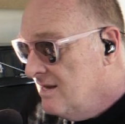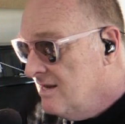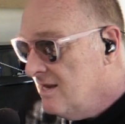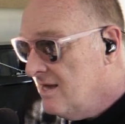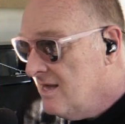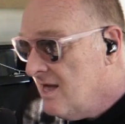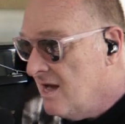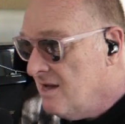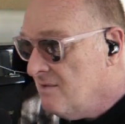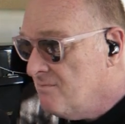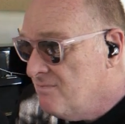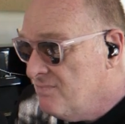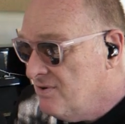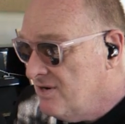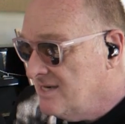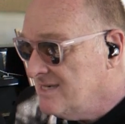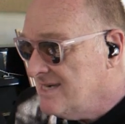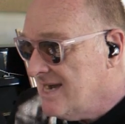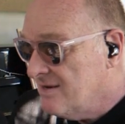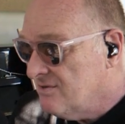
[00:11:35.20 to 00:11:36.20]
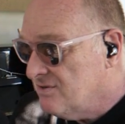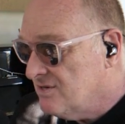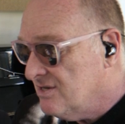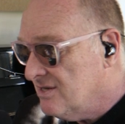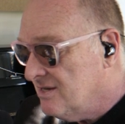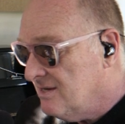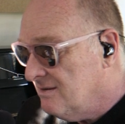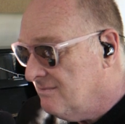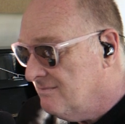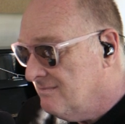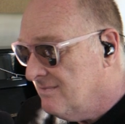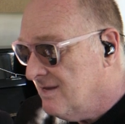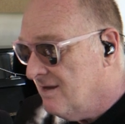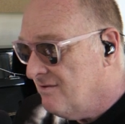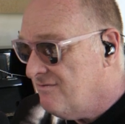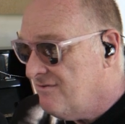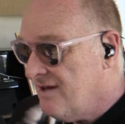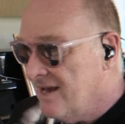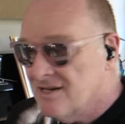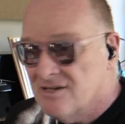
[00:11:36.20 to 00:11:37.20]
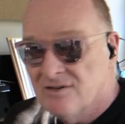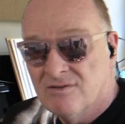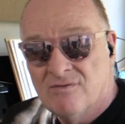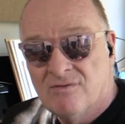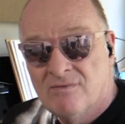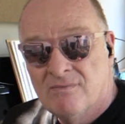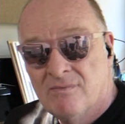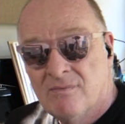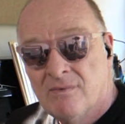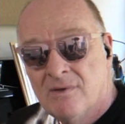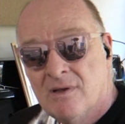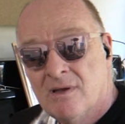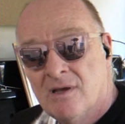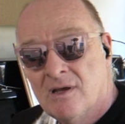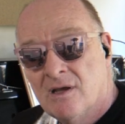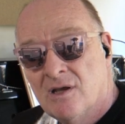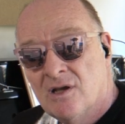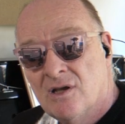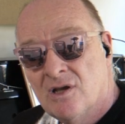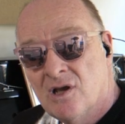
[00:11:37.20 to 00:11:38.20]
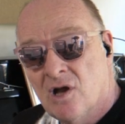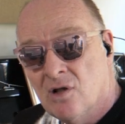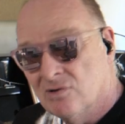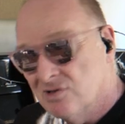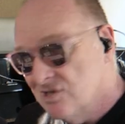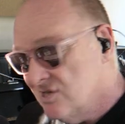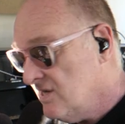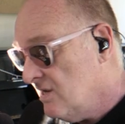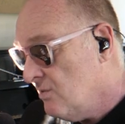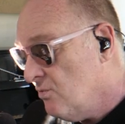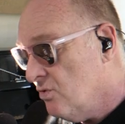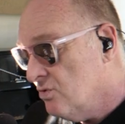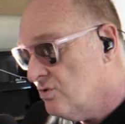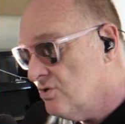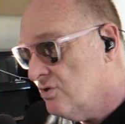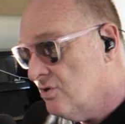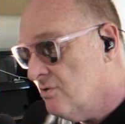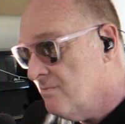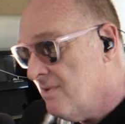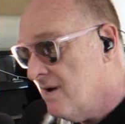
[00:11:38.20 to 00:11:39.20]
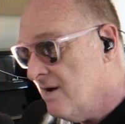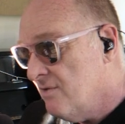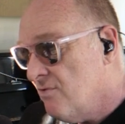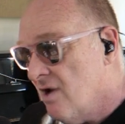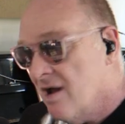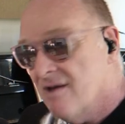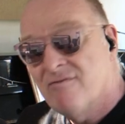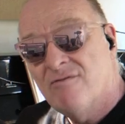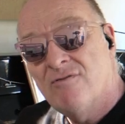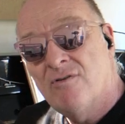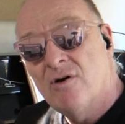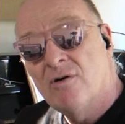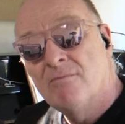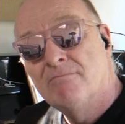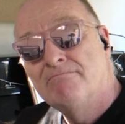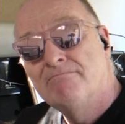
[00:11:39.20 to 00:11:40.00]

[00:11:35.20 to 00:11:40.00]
I put it down to the effect of cold seawater on my right foot.